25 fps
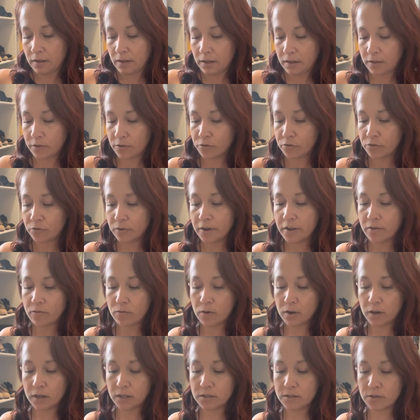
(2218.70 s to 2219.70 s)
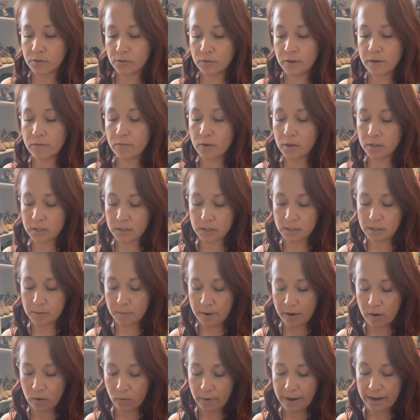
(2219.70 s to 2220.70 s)
The Three of Wands. The Three of Wands is
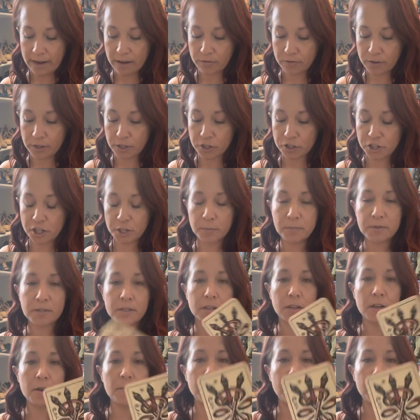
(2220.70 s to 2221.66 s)
about waiting for your ships to come